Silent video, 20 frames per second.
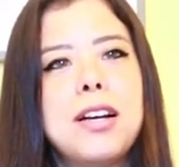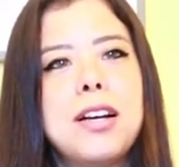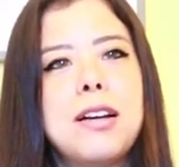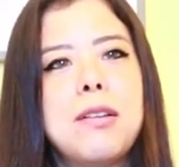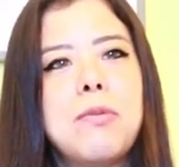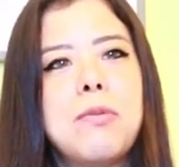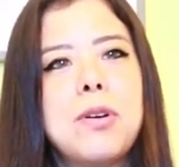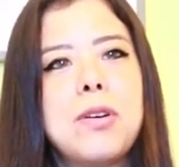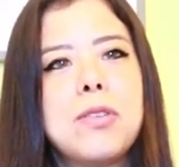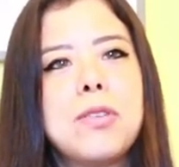
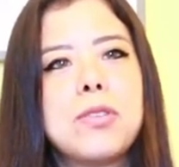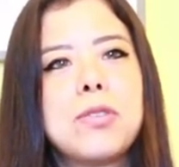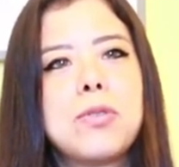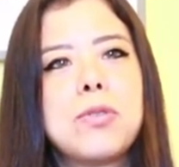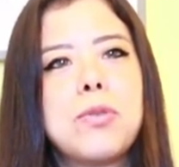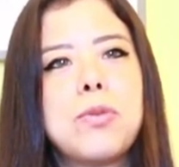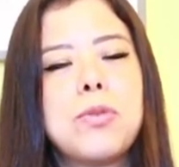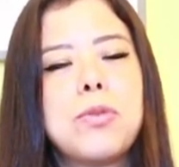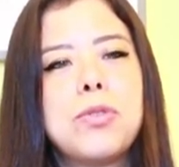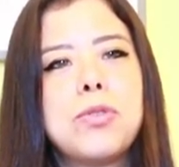I
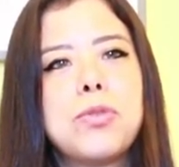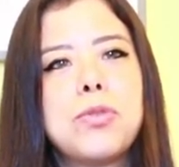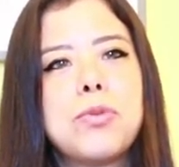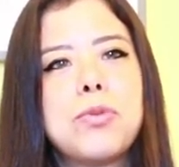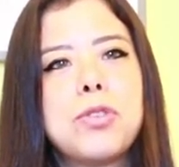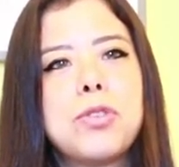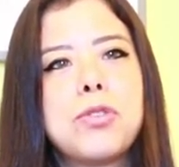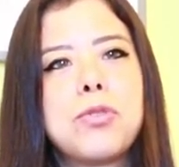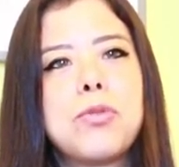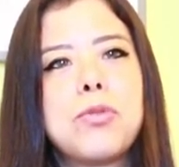was going
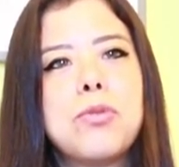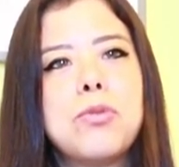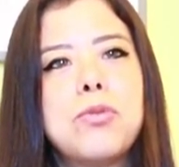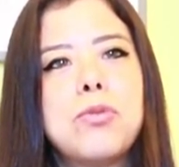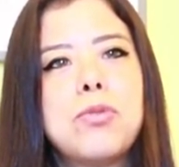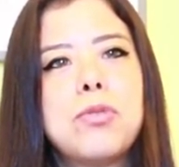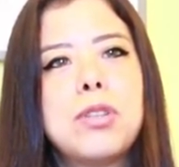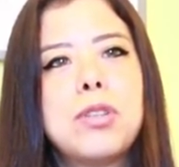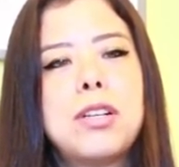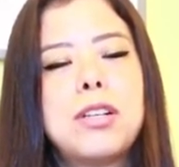to a school
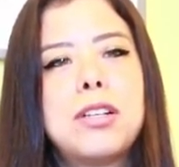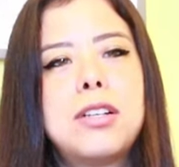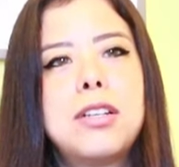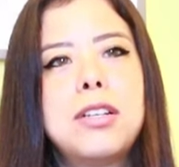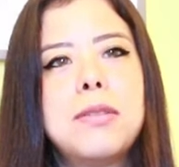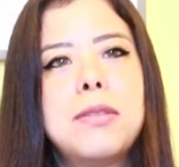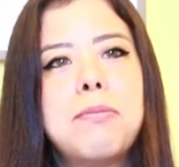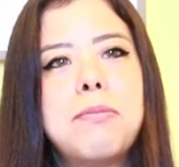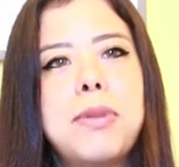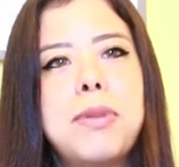to
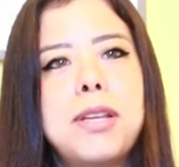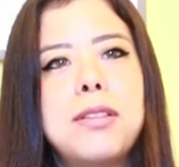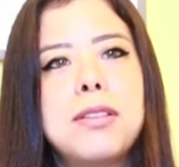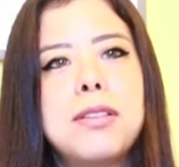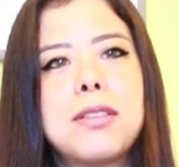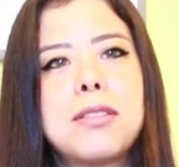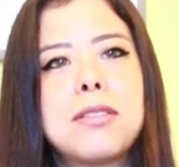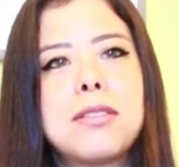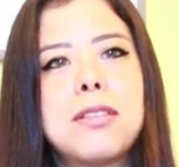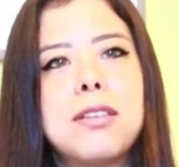learn
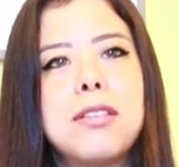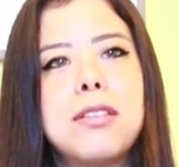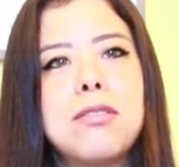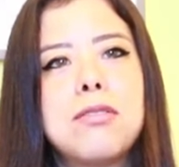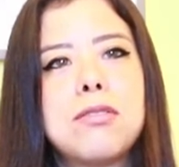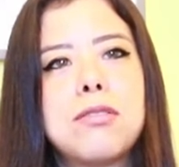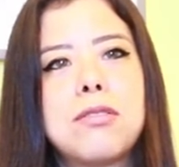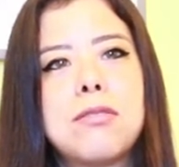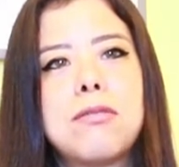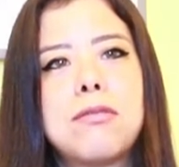basic
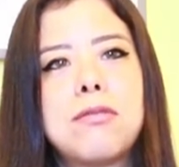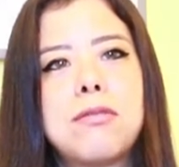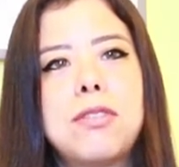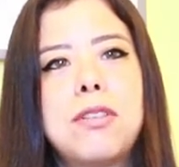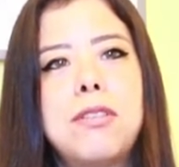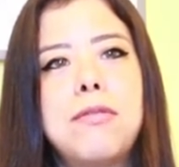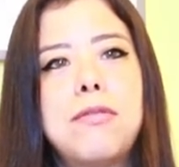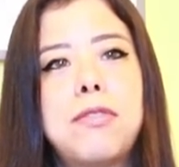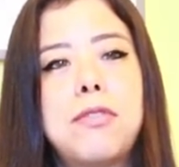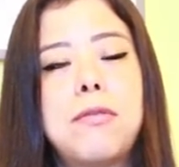skills
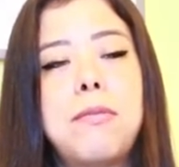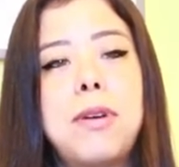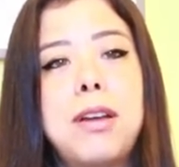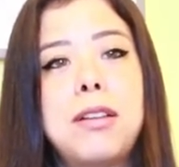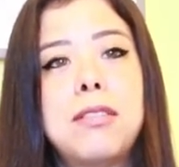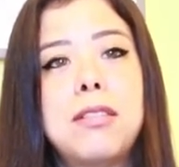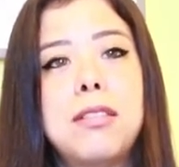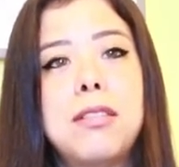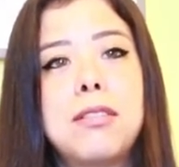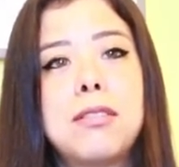on
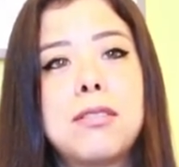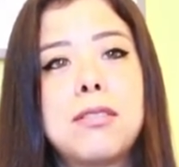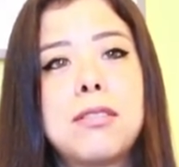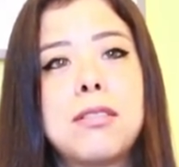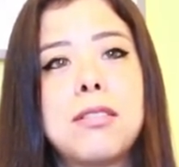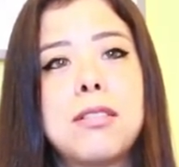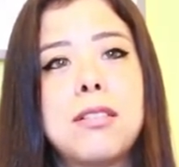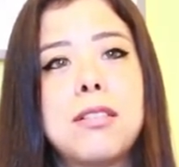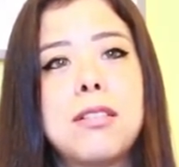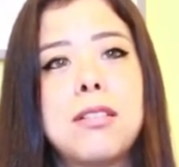
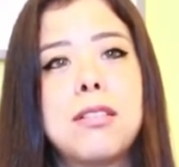informatics.